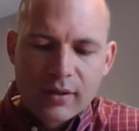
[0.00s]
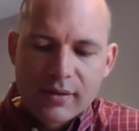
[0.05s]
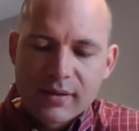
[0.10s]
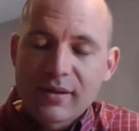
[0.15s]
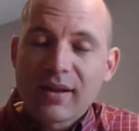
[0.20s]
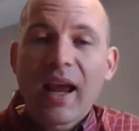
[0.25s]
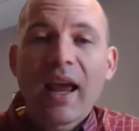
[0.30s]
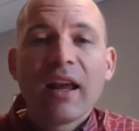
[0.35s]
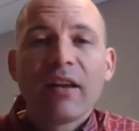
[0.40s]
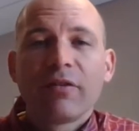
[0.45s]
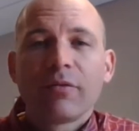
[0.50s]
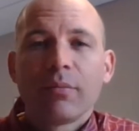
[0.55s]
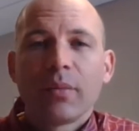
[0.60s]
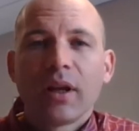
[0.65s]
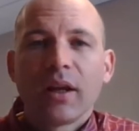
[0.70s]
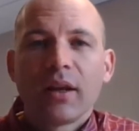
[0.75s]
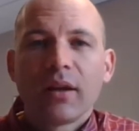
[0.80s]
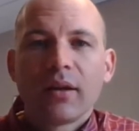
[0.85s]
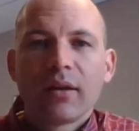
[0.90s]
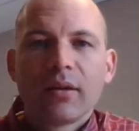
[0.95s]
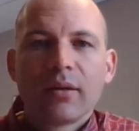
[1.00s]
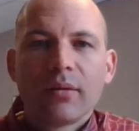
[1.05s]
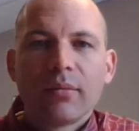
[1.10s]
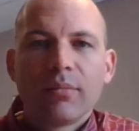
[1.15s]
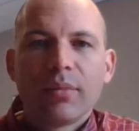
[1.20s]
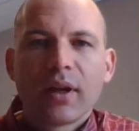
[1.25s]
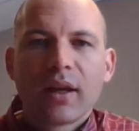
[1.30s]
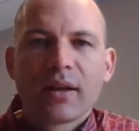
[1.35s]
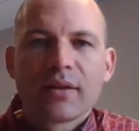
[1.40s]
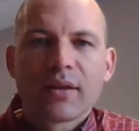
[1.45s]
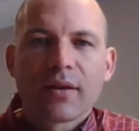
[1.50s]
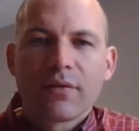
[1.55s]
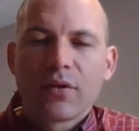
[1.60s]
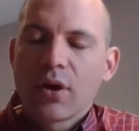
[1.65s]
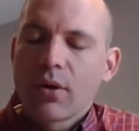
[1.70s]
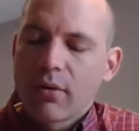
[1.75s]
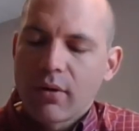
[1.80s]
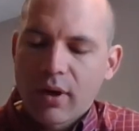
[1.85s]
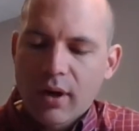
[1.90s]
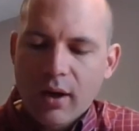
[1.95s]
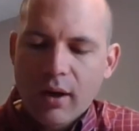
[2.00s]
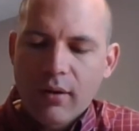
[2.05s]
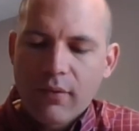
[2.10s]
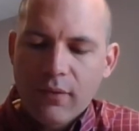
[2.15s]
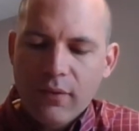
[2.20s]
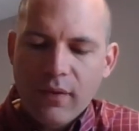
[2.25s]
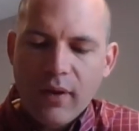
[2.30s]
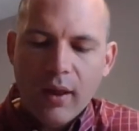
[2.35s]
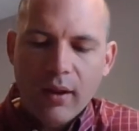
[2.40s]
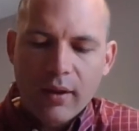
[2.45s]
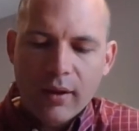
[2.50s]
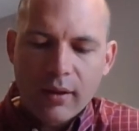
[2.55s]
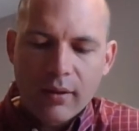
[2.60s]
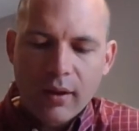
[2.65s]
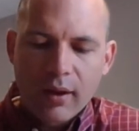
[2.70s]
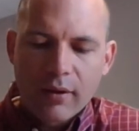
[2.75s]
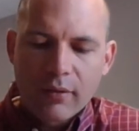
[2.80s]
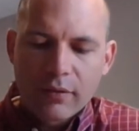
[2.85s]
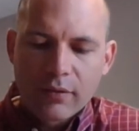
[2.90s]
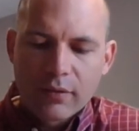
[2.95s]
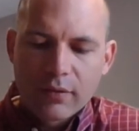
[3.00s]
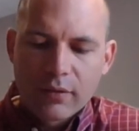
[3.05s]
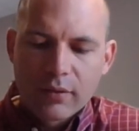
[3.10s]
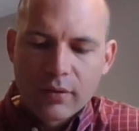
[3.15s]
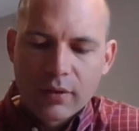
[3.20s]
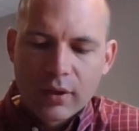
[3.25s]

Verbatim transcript: Save me because of your unfailing love.